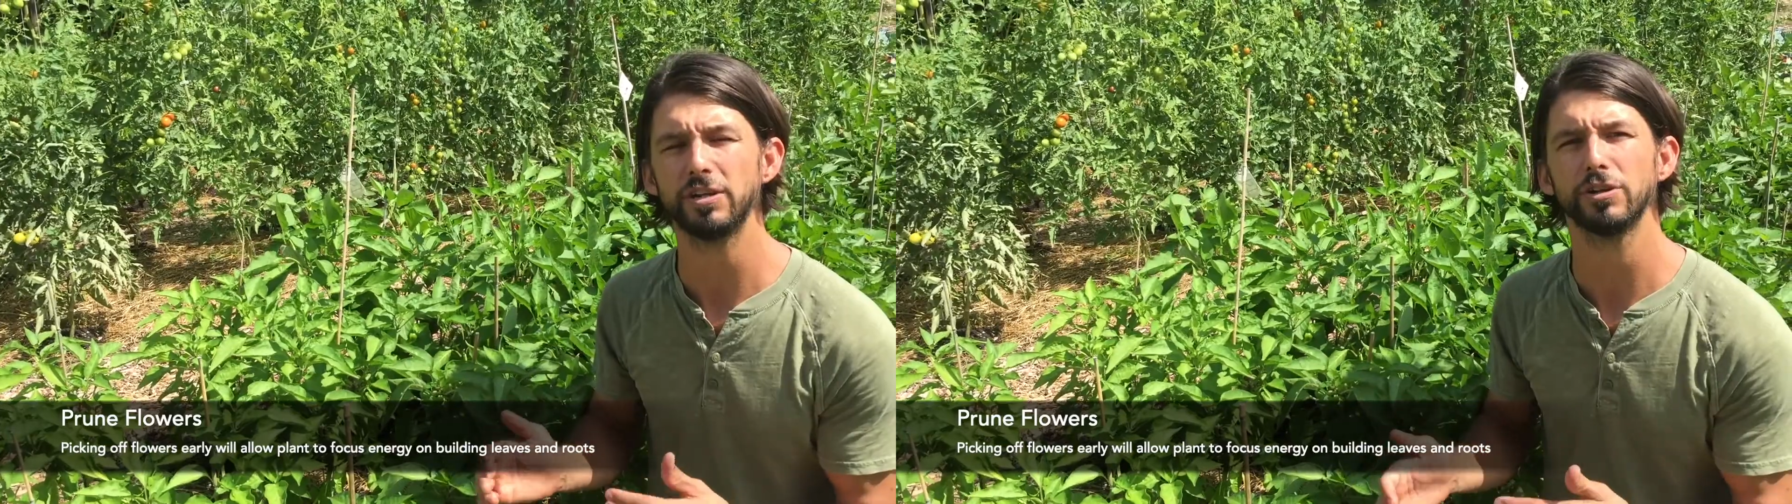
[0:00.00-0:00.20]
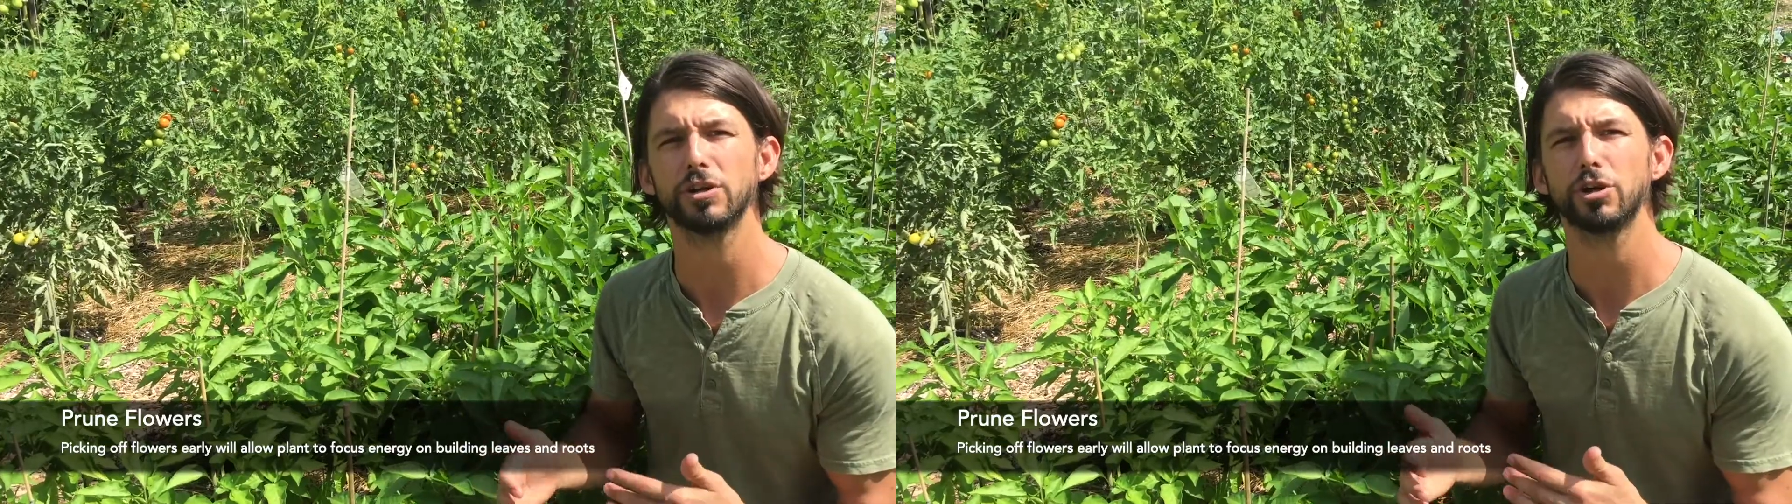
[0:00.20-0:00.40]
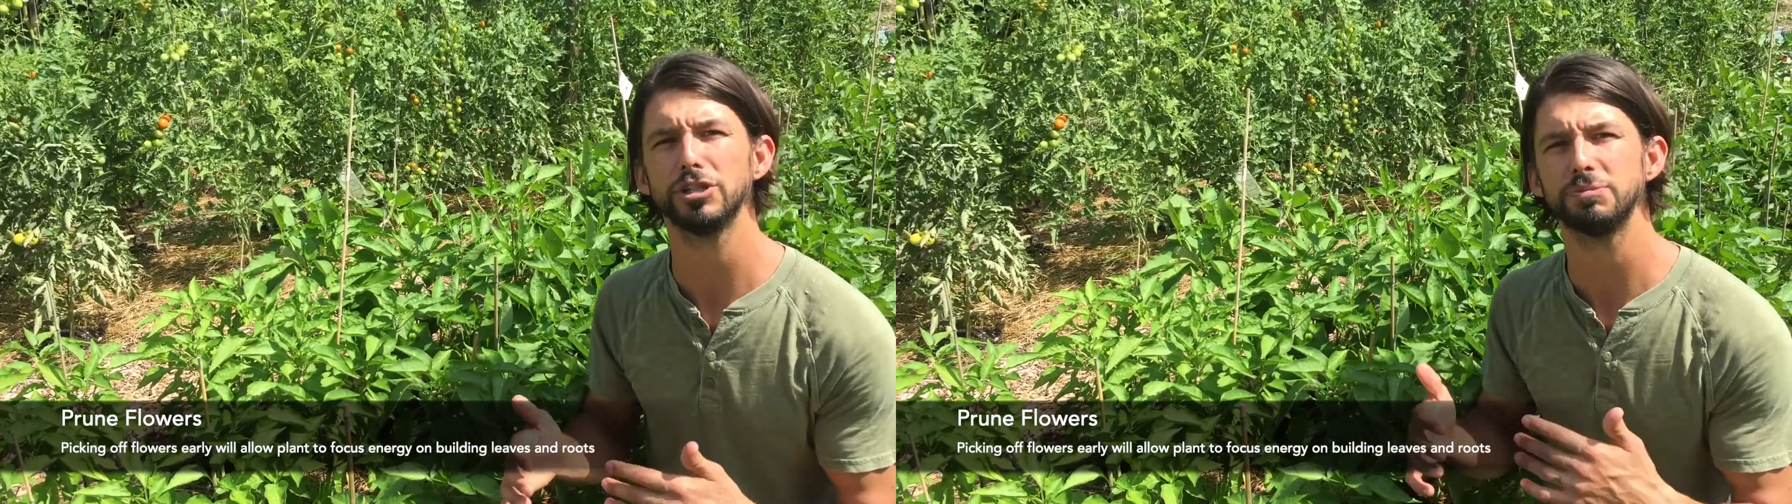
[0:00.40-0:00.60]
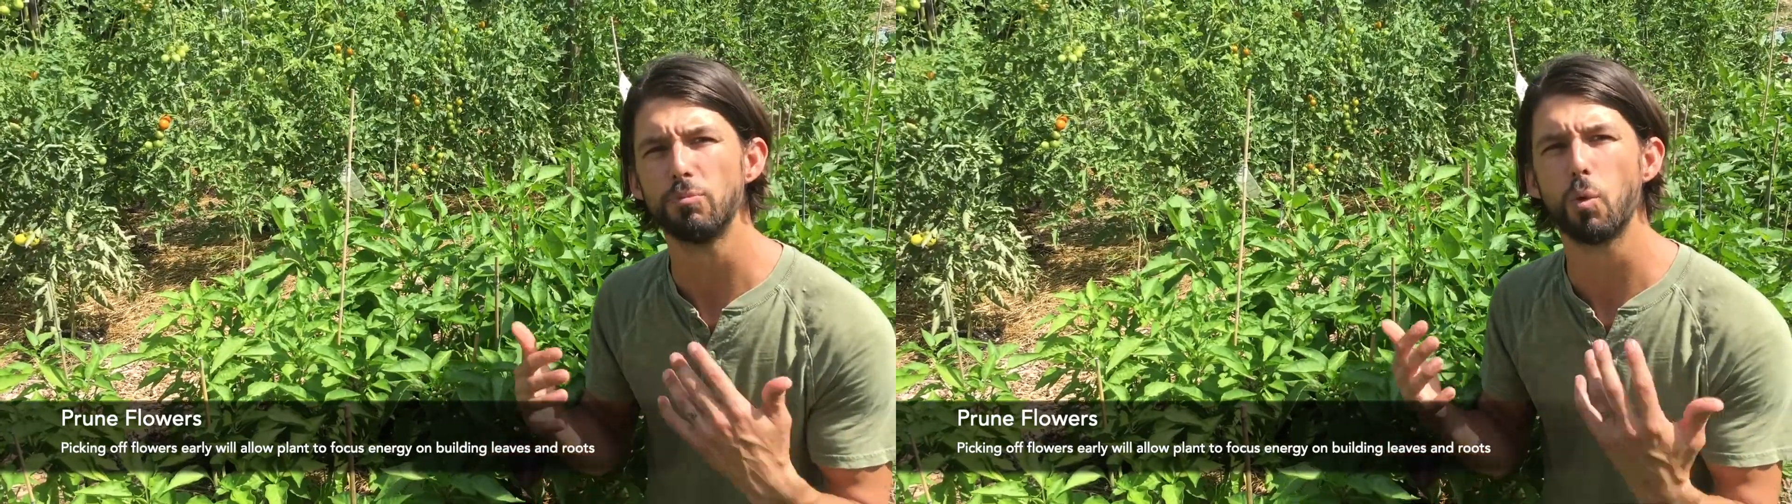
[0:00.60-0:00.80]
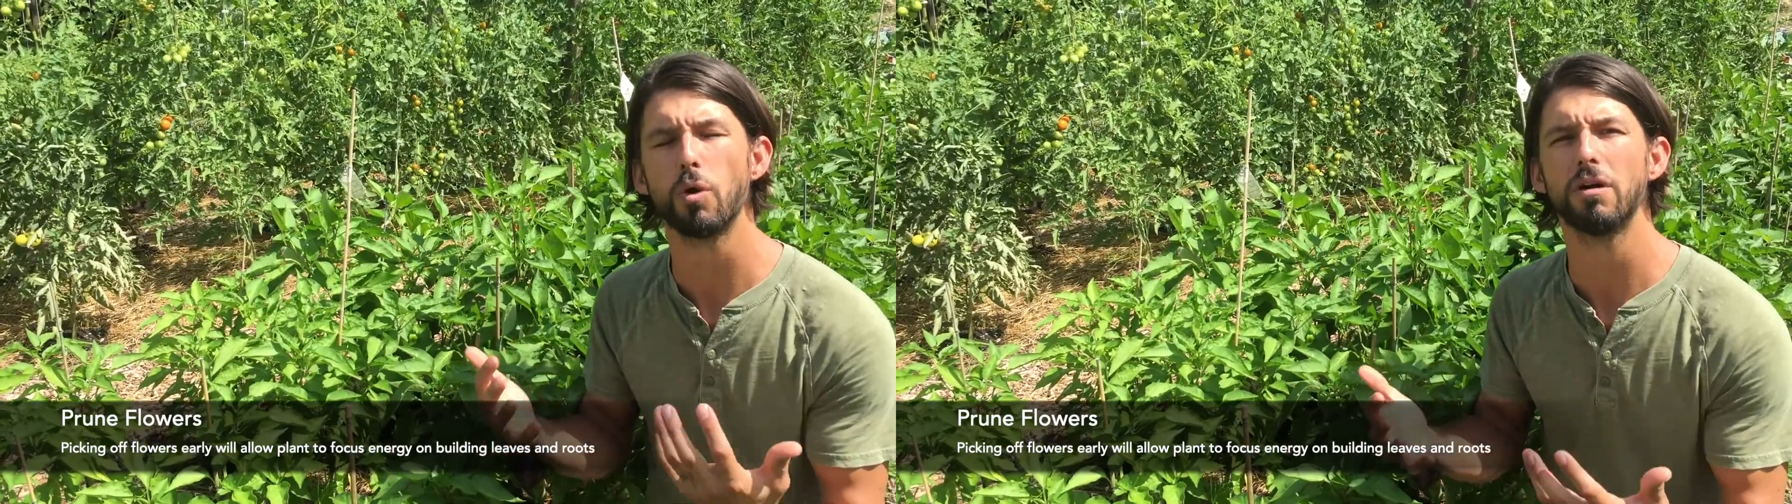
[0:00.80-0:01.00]
it'll encourage
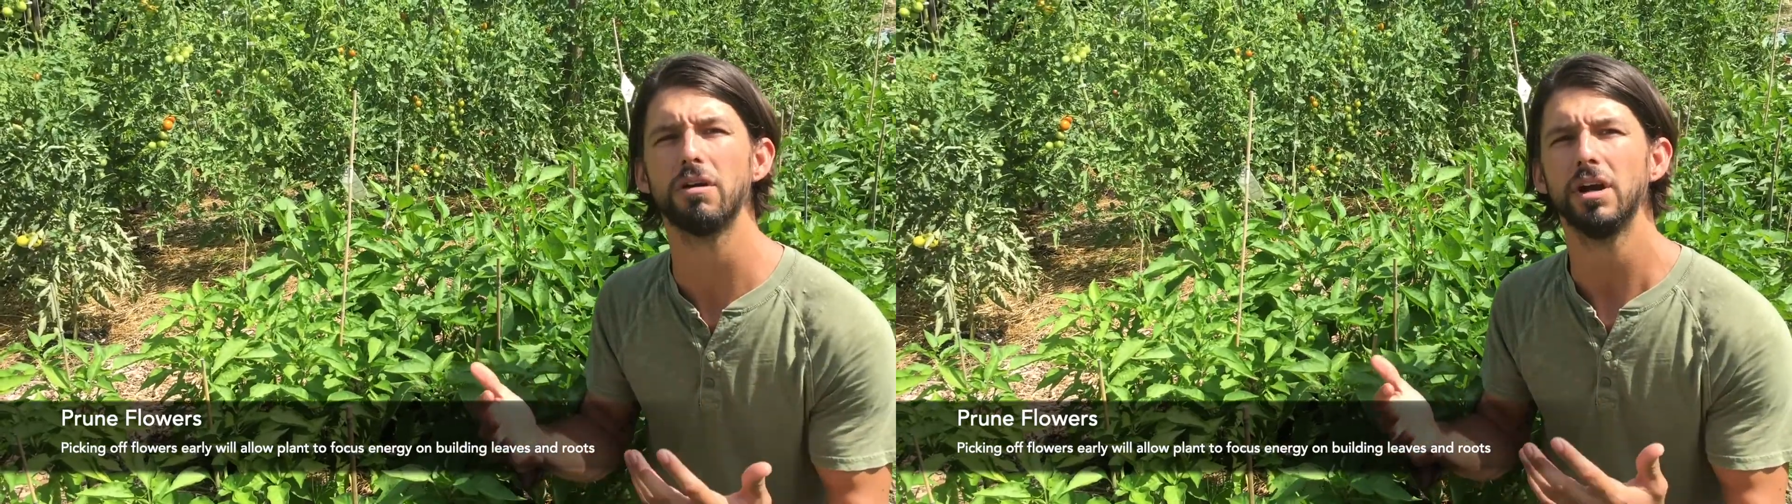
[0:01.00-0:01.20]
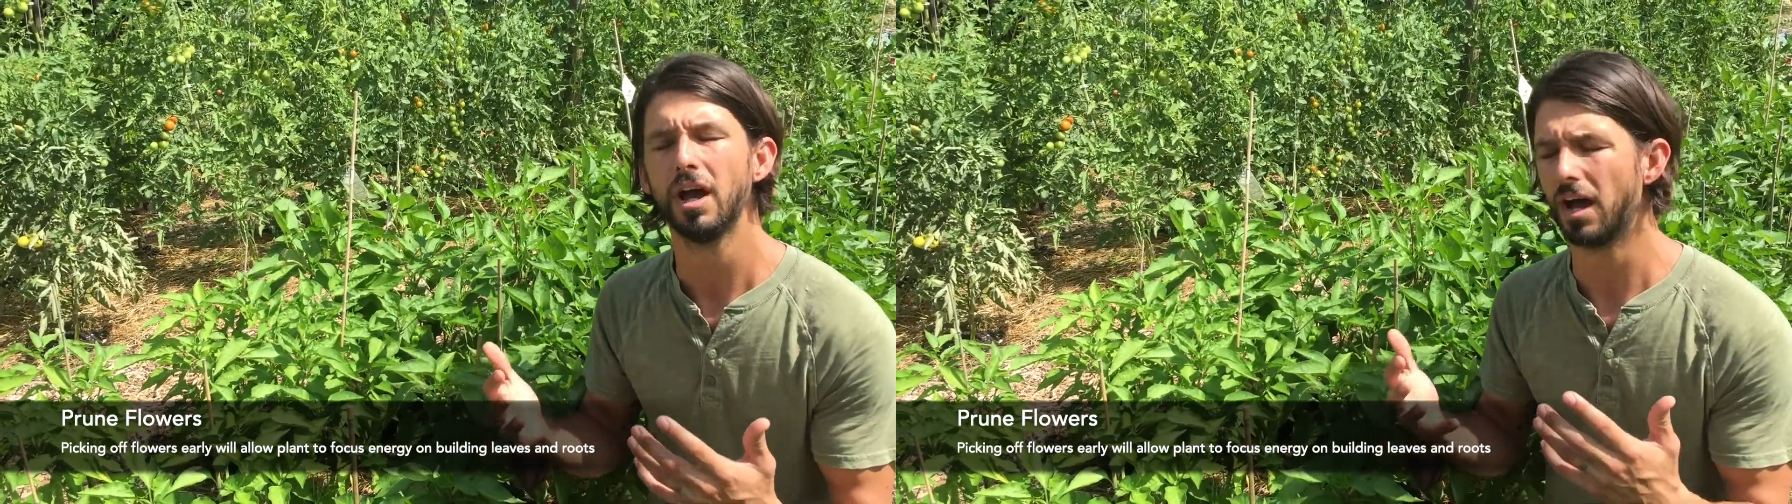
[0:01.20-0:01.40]
more